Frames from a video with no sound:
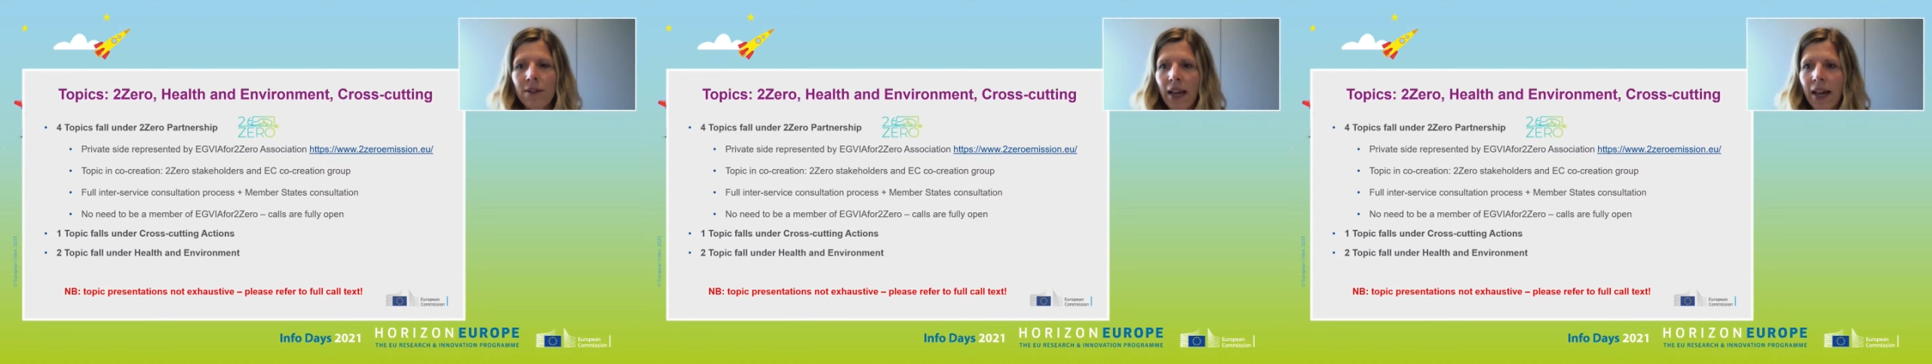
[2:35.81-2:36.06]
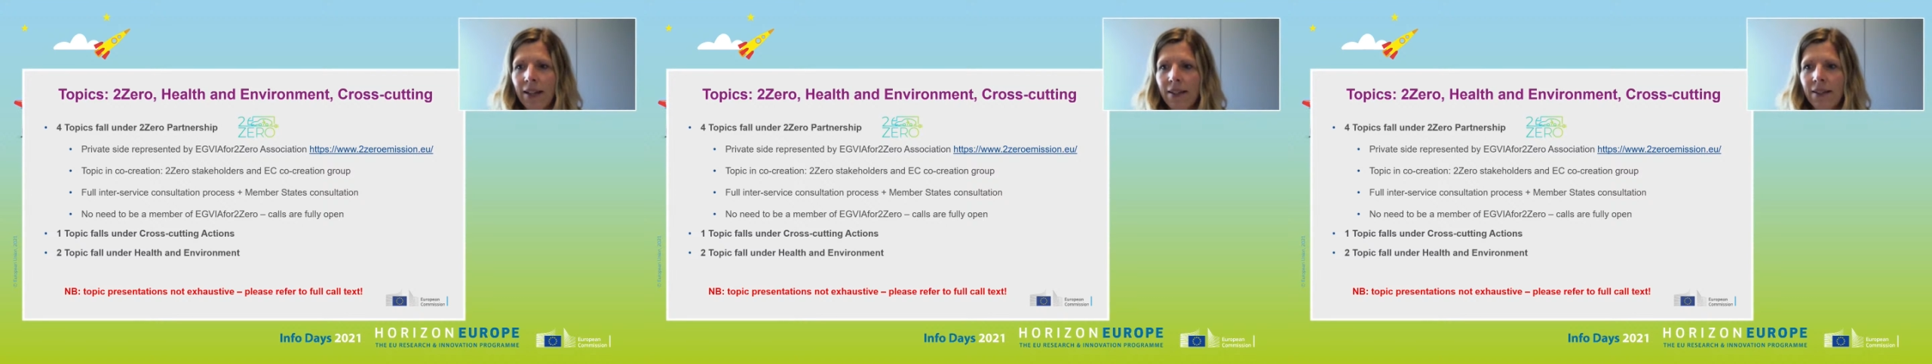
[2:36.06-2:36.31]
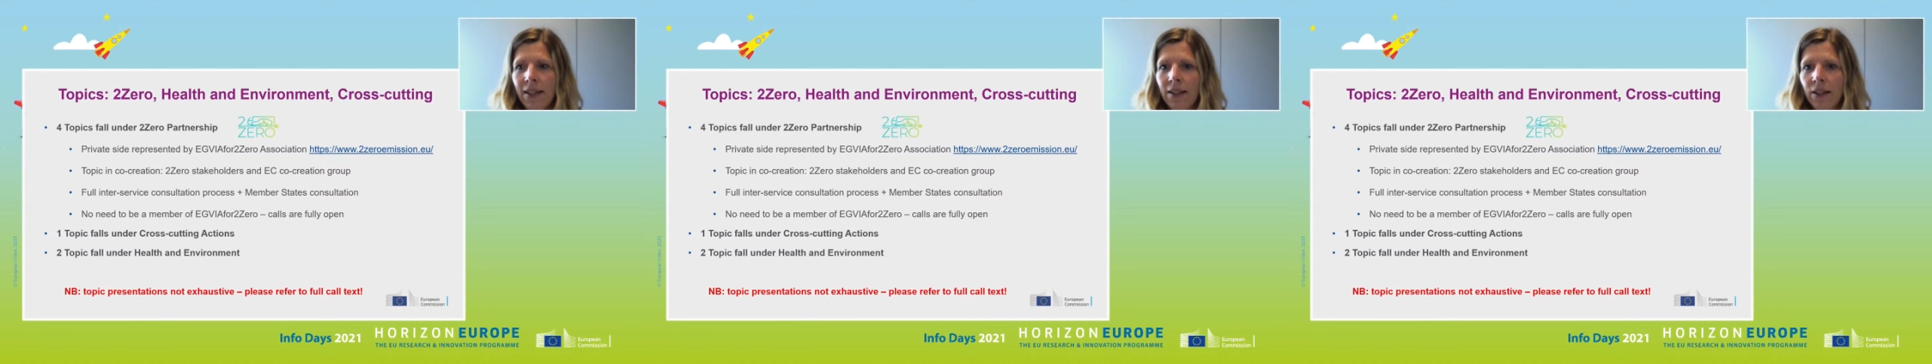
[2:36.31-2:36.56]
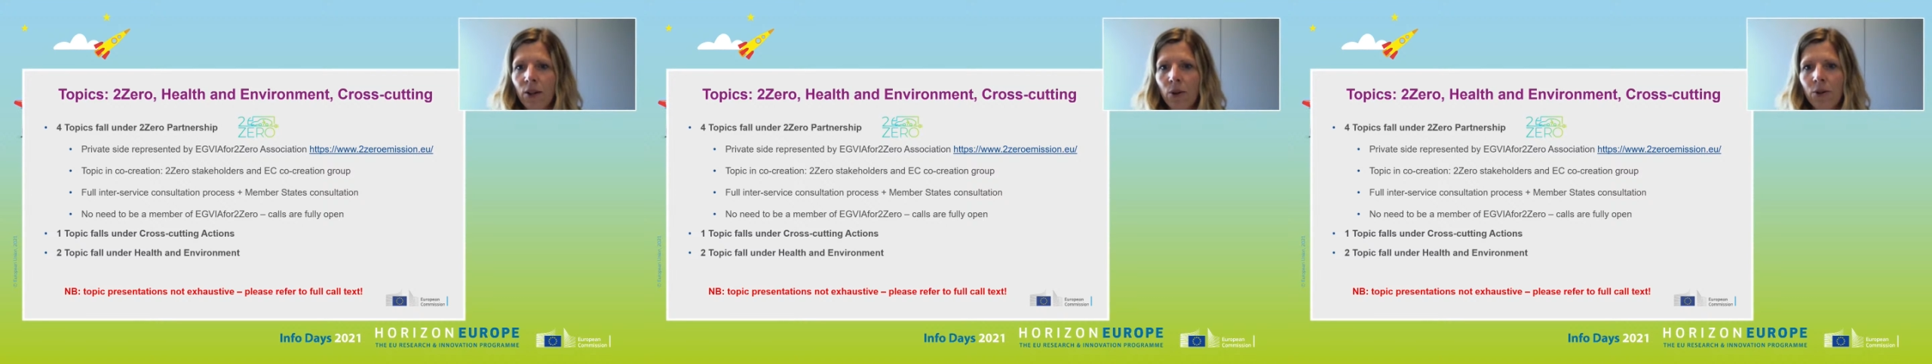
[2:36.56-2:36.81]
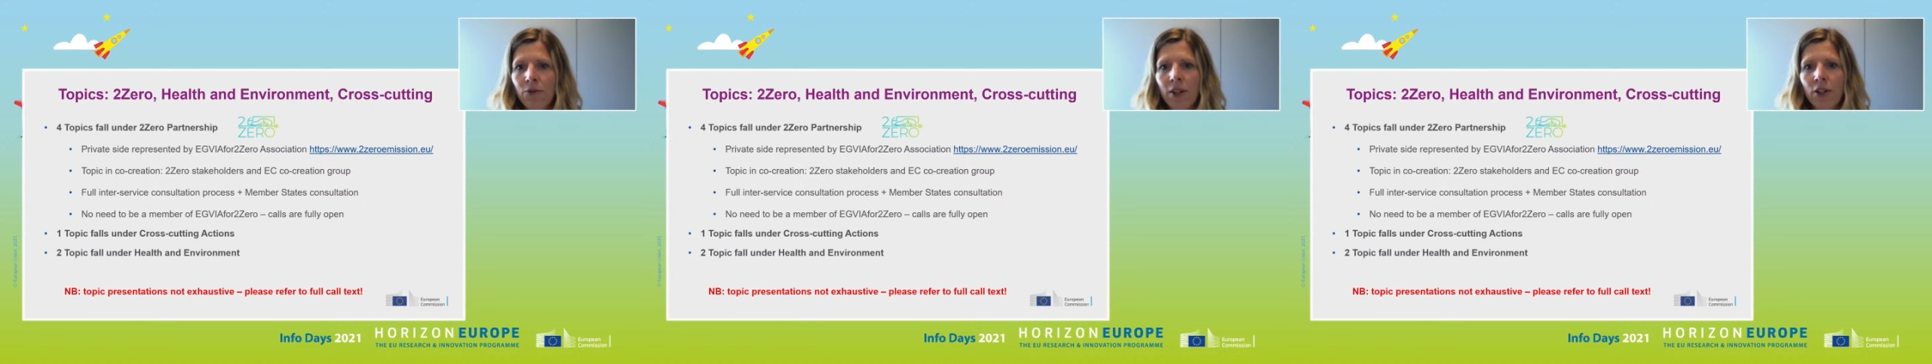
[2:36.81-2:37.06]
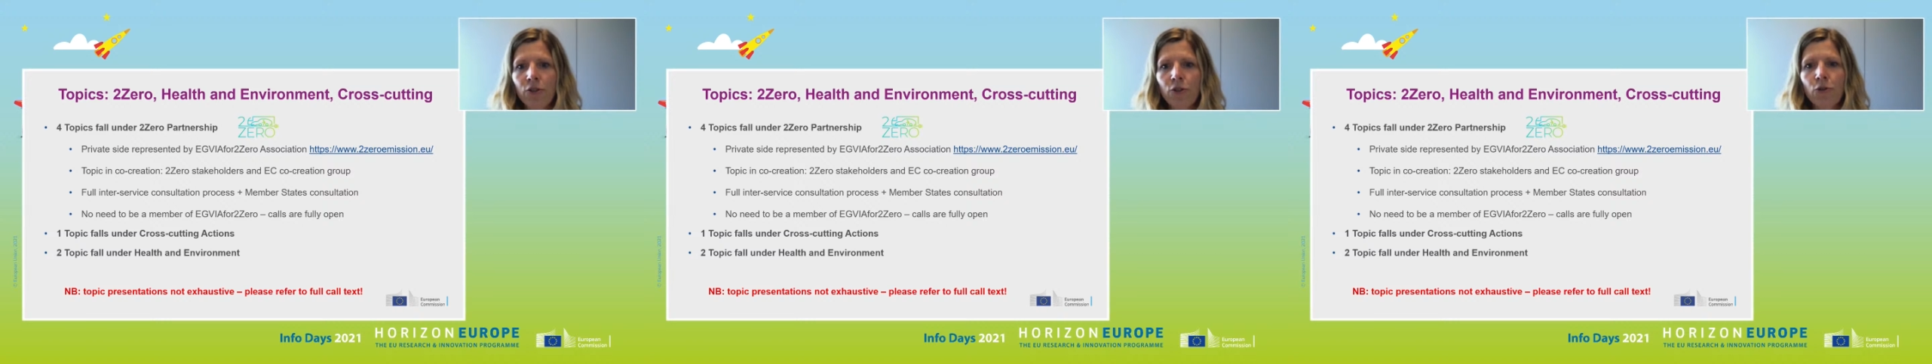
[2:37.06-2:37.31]
and in the
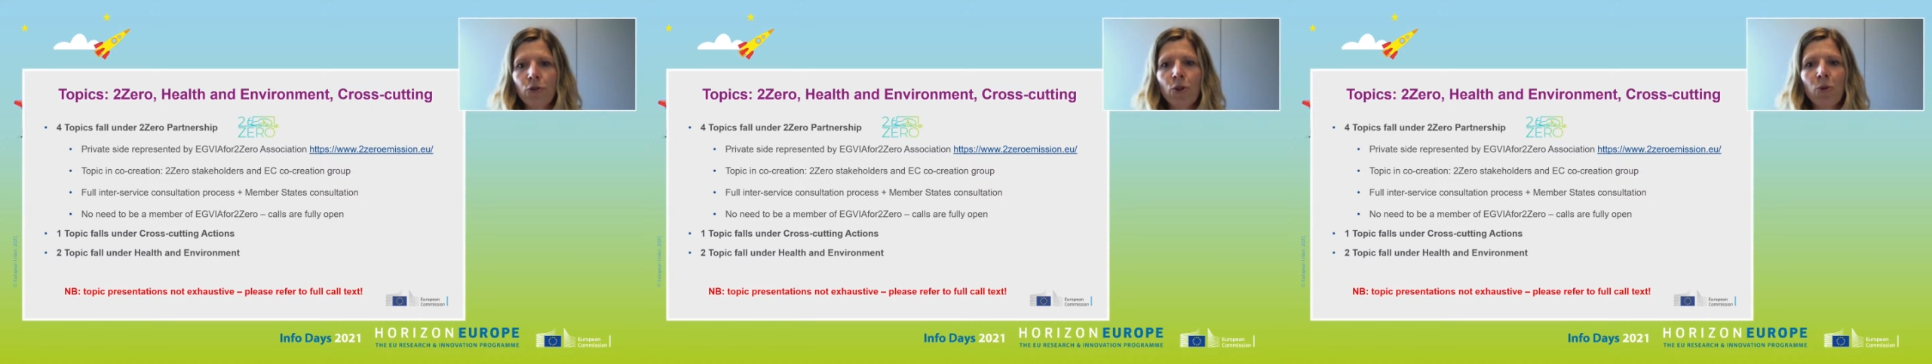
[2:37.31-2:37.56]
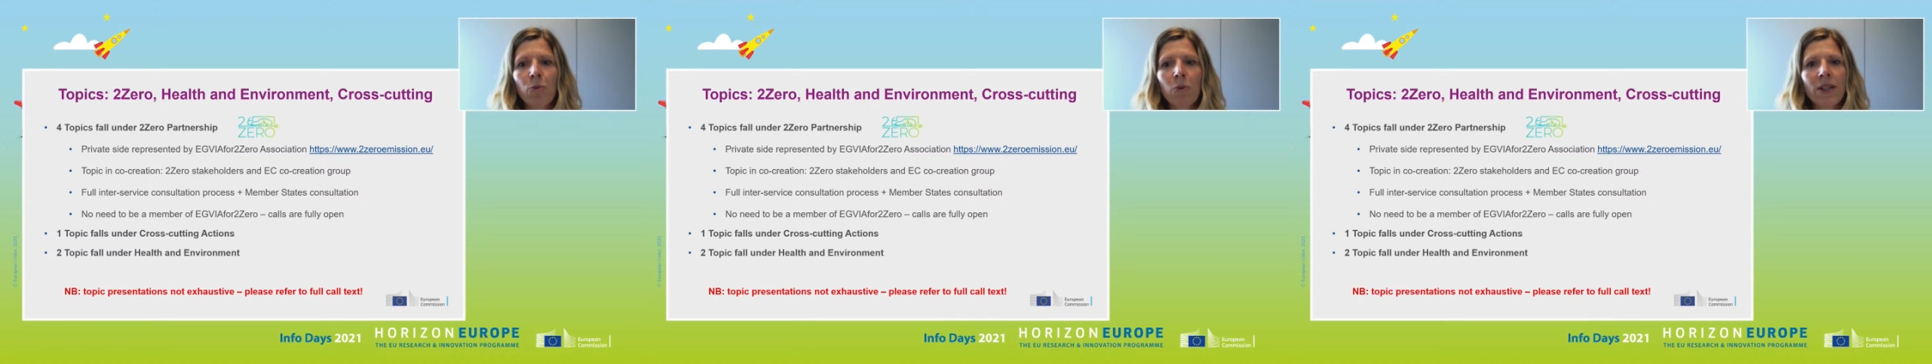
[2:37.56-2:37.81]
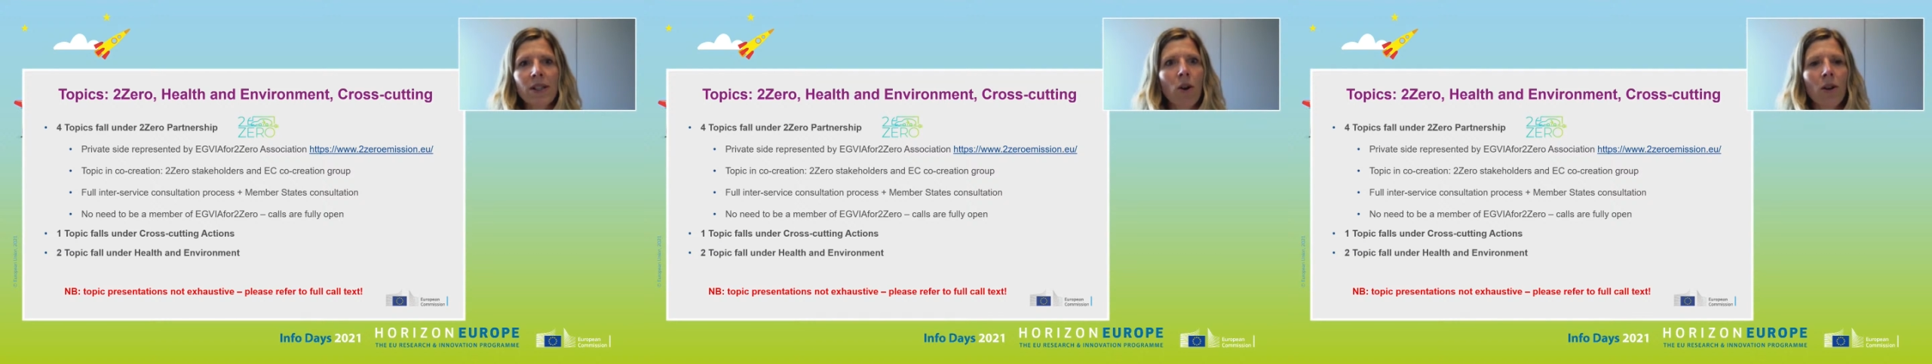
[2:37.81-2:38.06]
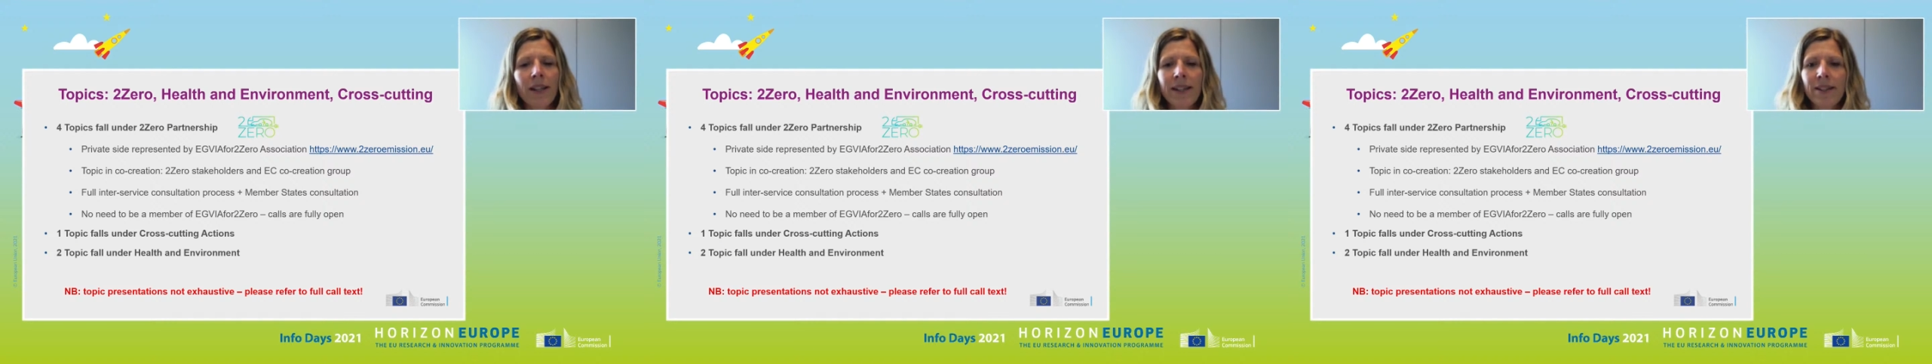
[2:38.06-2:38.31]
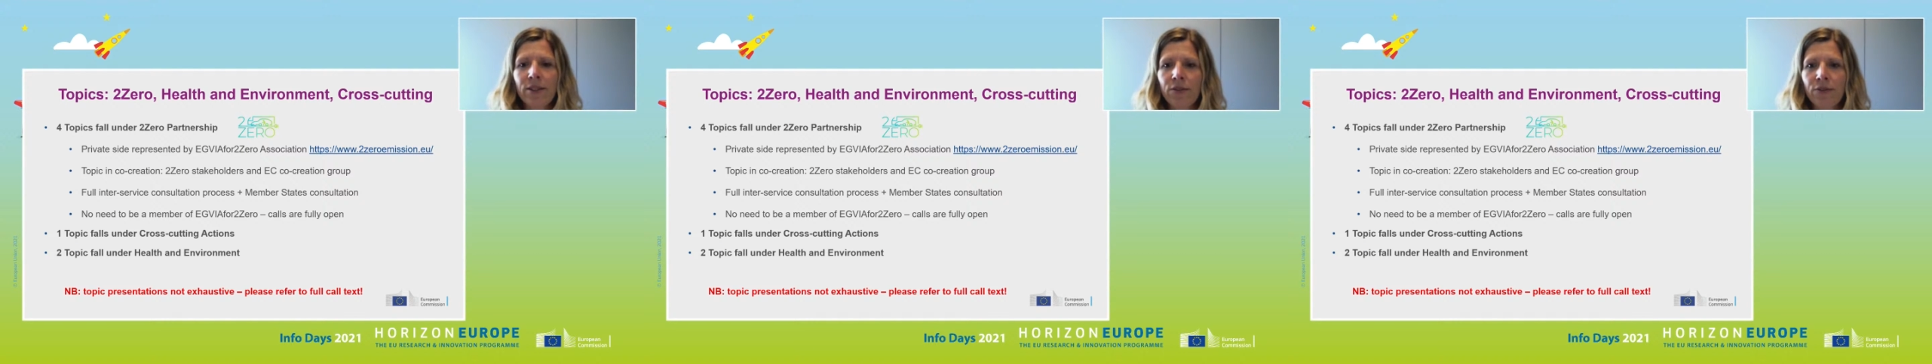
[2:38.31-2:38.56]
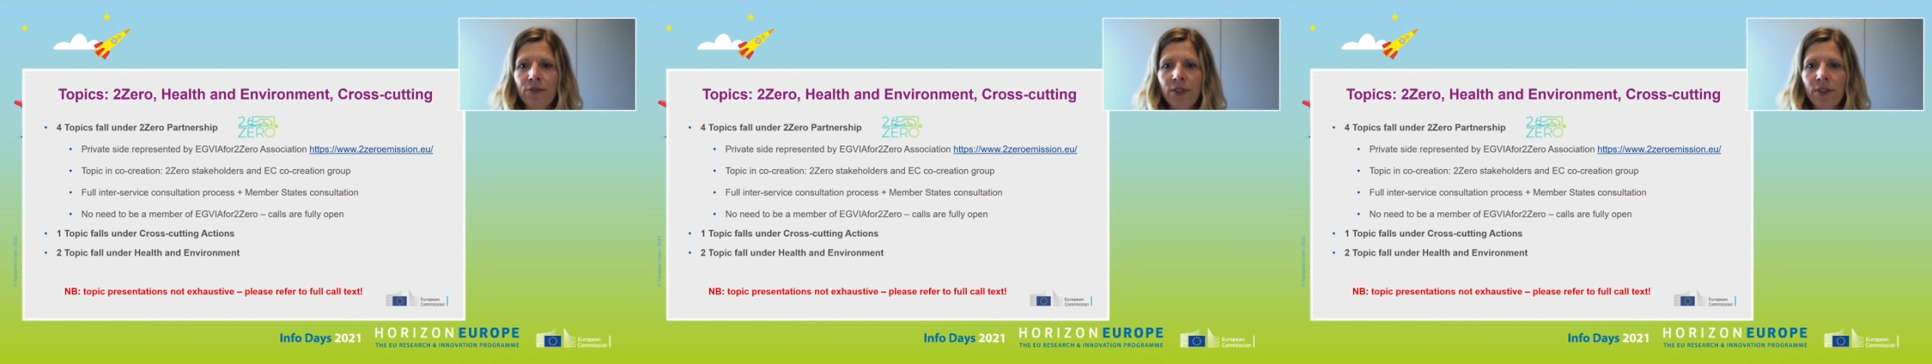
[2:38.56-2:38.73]
co-creation group with colleagues of